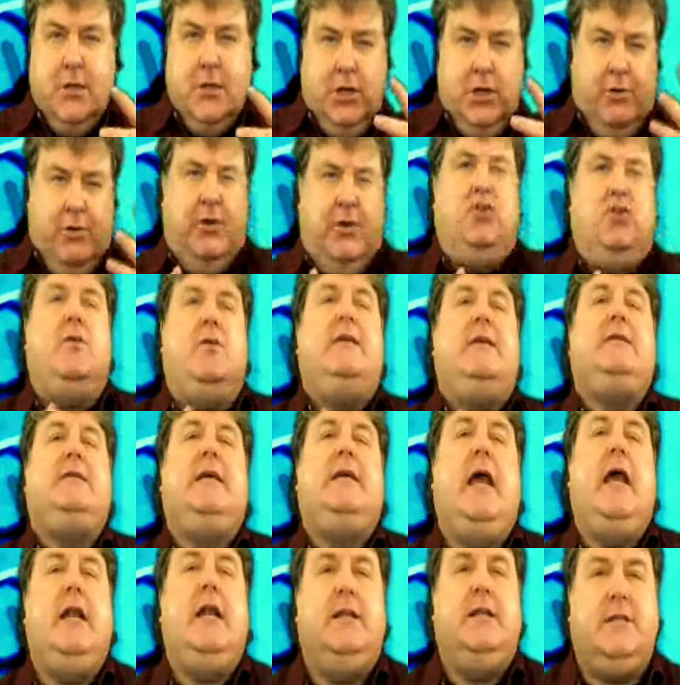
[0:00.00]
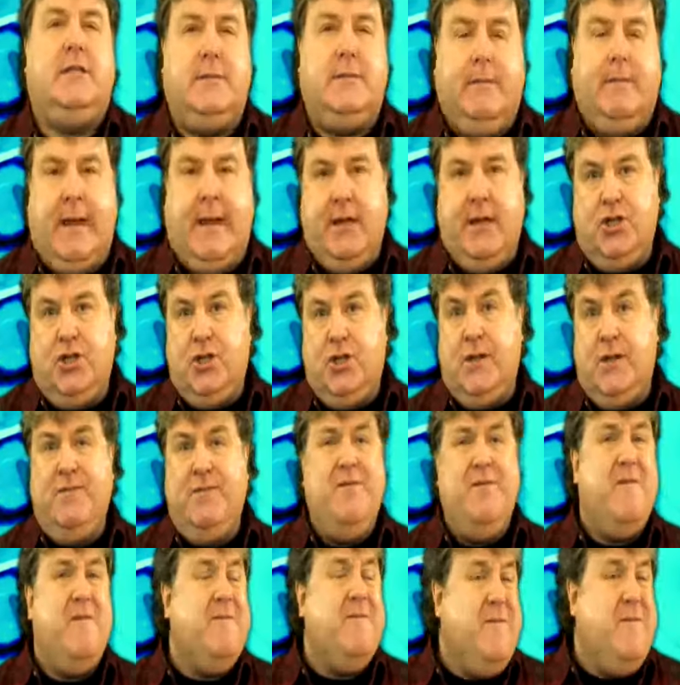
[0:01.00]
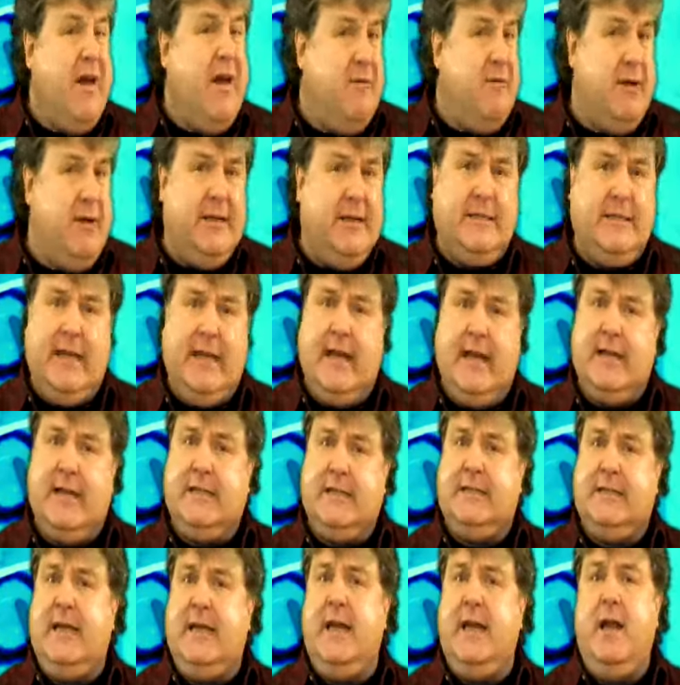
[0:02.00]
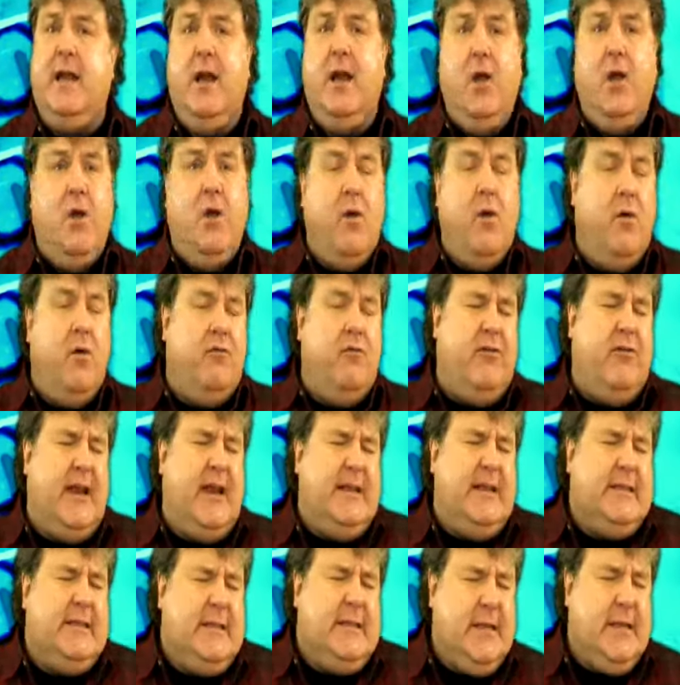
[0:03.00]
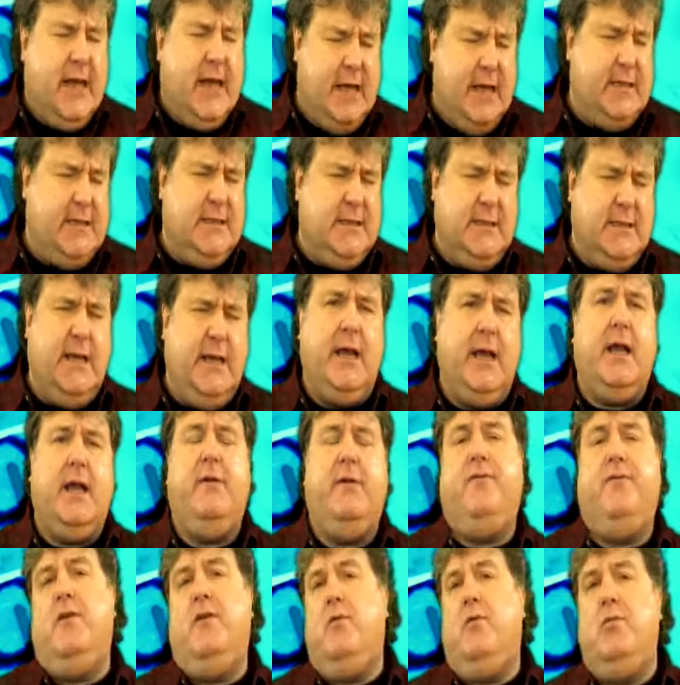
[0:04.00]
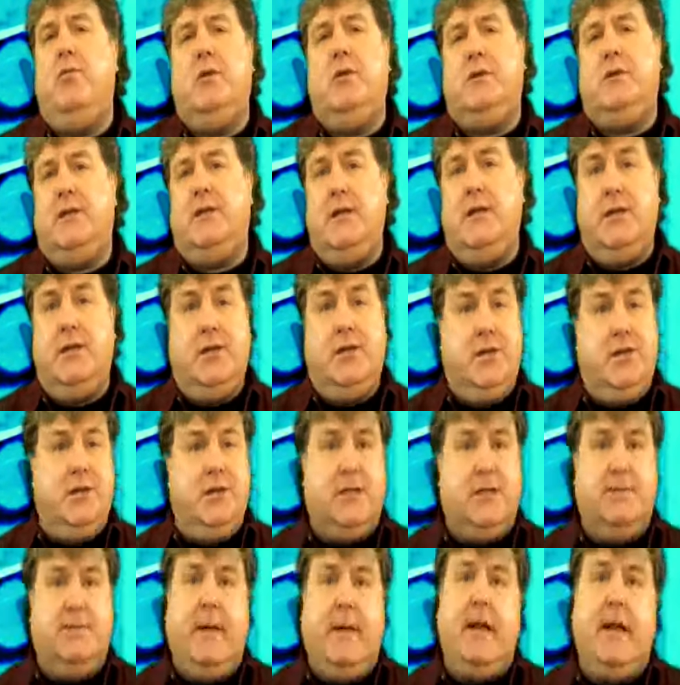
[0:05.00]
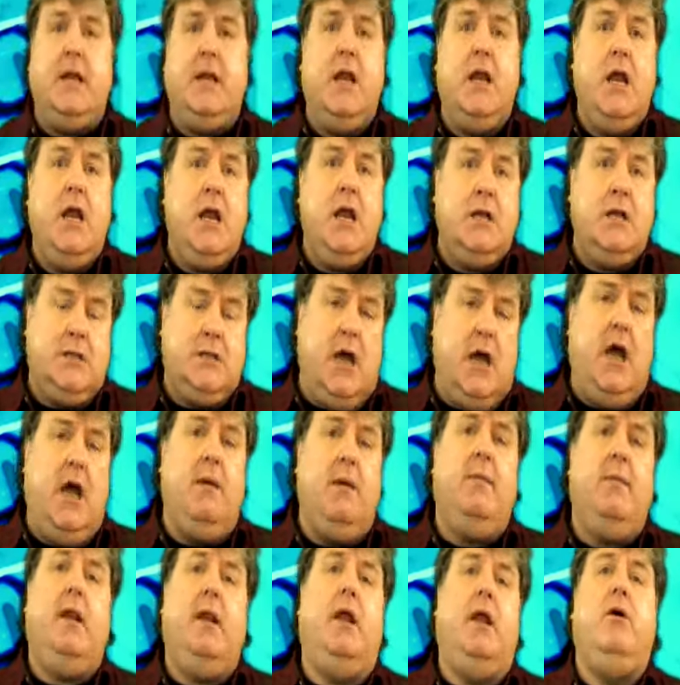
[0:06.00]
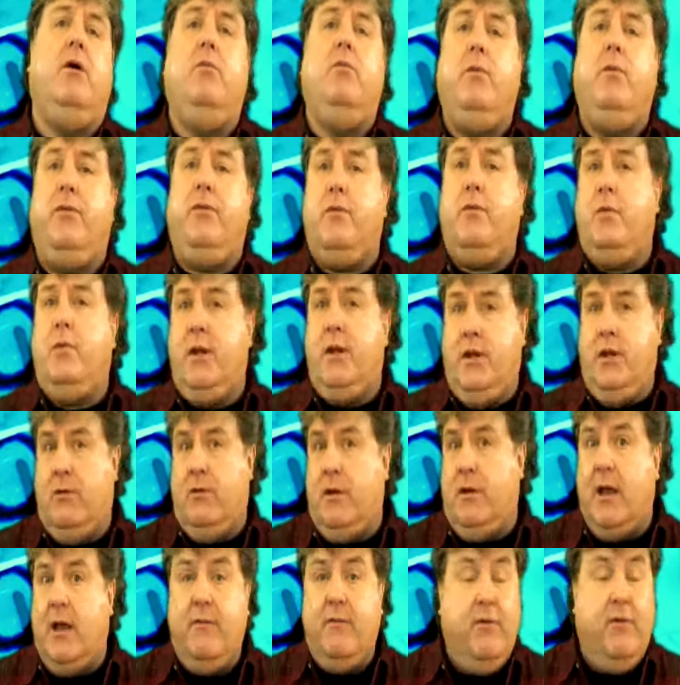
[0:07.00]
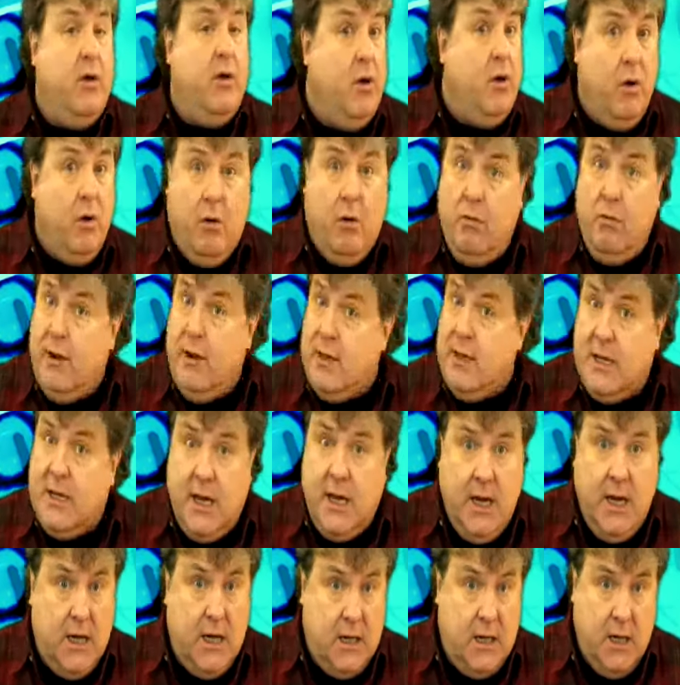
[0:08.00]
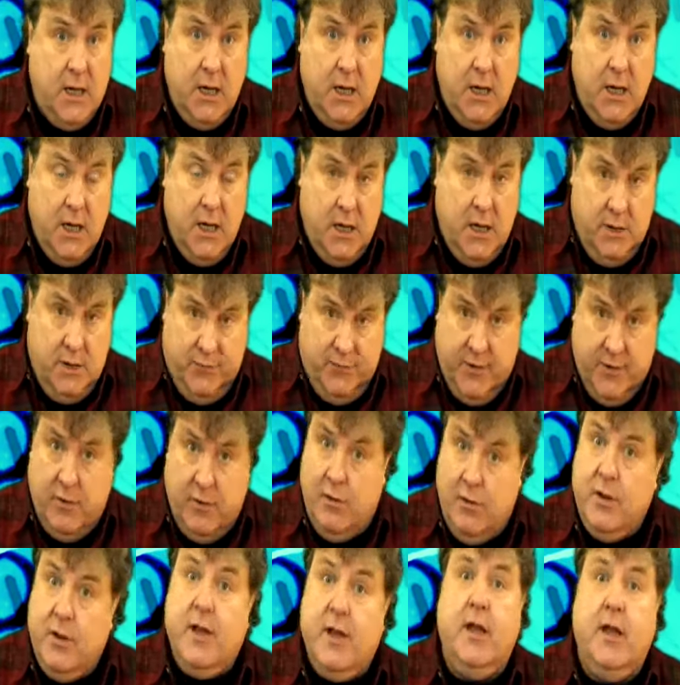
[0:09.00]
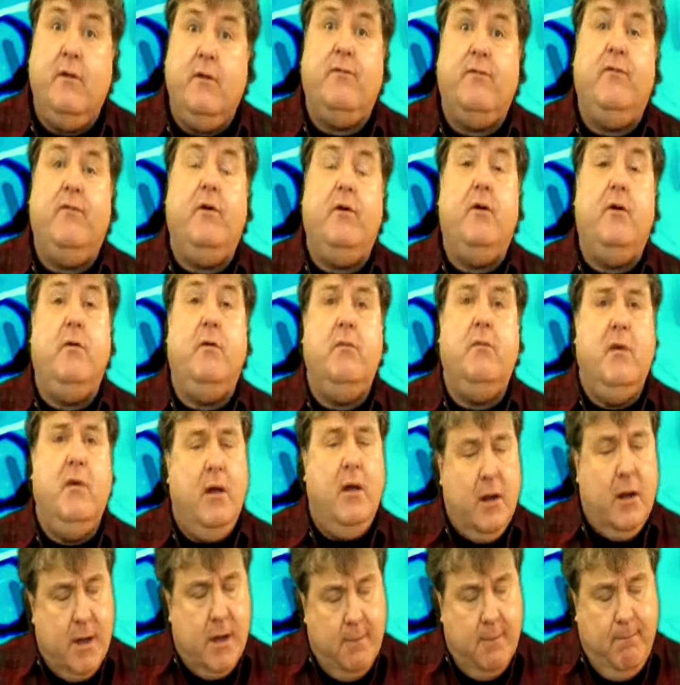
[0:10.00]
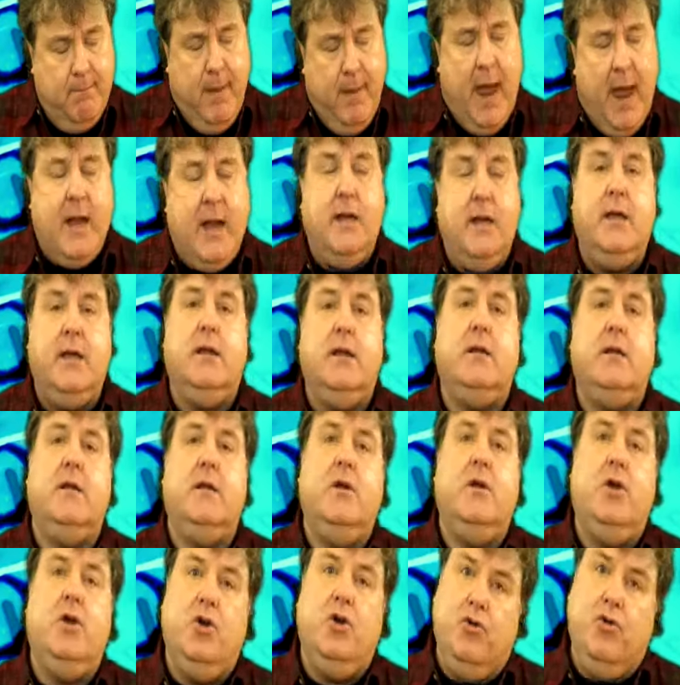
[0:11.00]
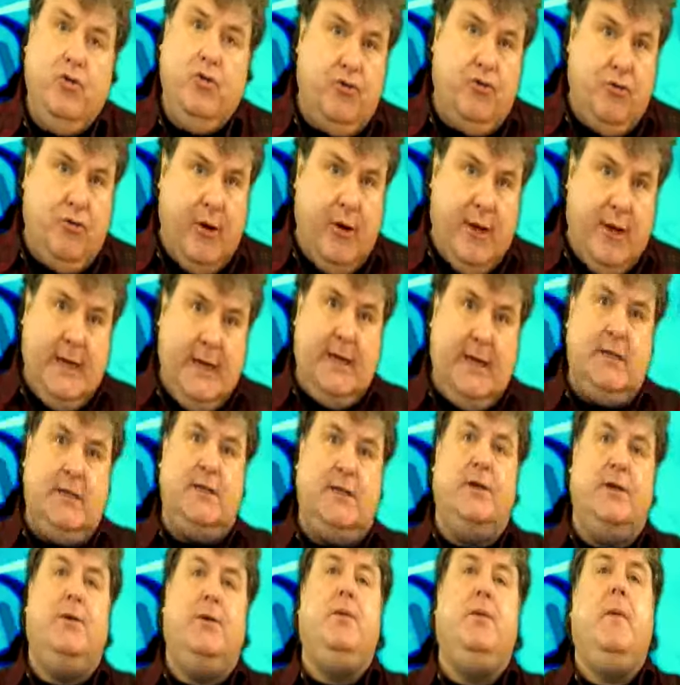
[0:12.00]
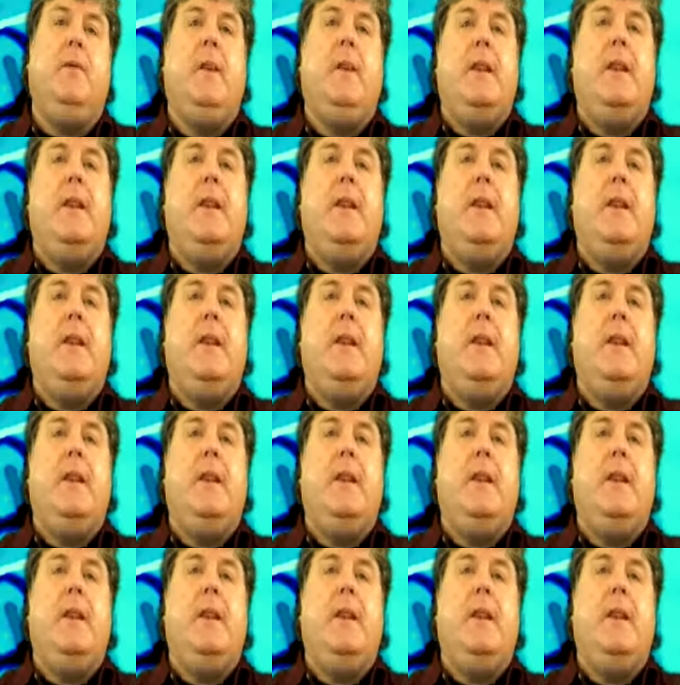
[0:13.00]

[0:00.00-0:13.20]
you're into intense passion, very sexy, fantastic if you're wanting to just spend time alone with the one you love, or indeed, if you're looking for a companion who's ready to,